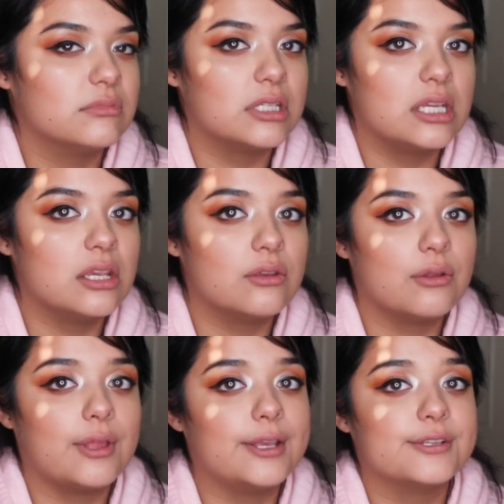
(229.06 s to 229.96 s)
either
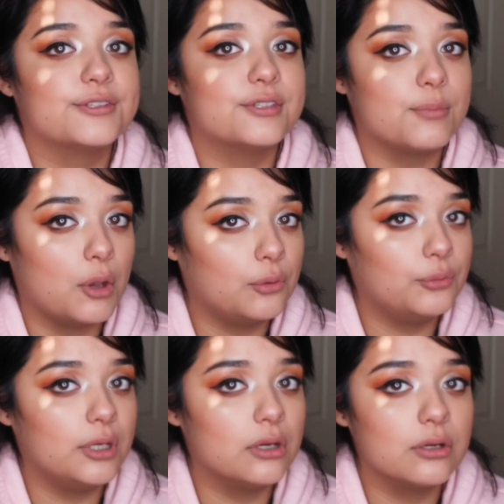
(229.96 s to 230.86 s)
like smell
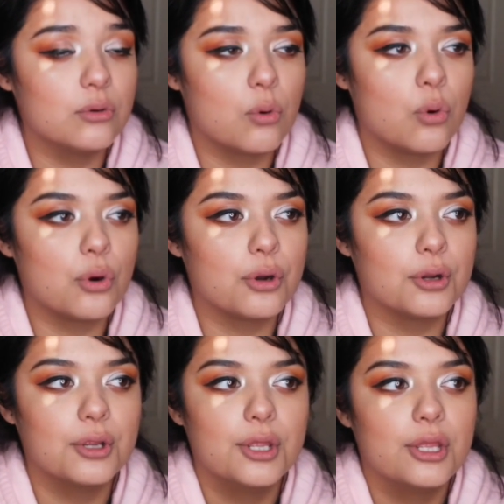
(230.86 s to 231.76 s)
weird or
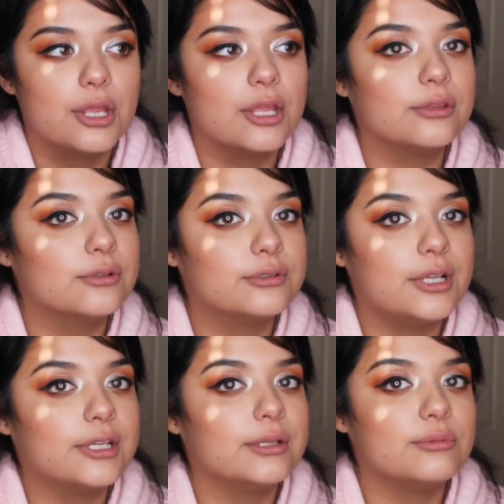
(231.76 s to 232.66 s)
it looked like
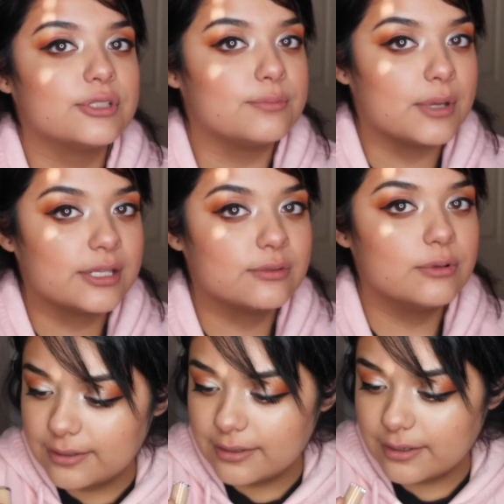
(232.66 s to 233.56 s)
it was messed
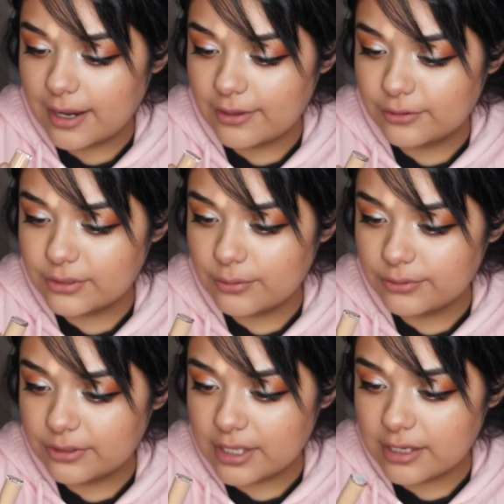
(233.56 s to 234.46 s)
with. I don't
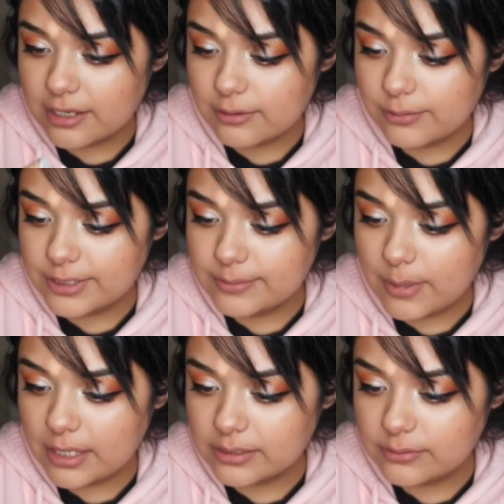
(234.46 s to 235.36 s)
think it was
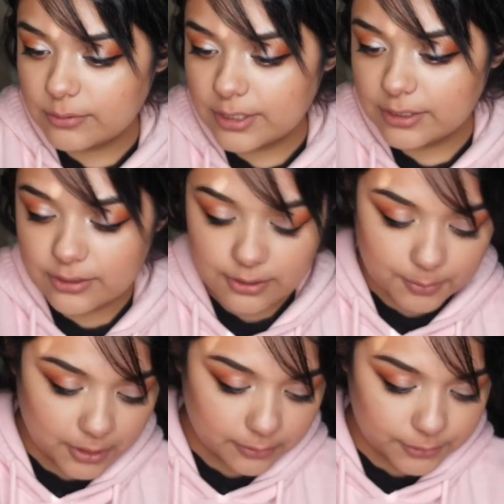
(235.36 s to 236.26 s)
messed with, but we'll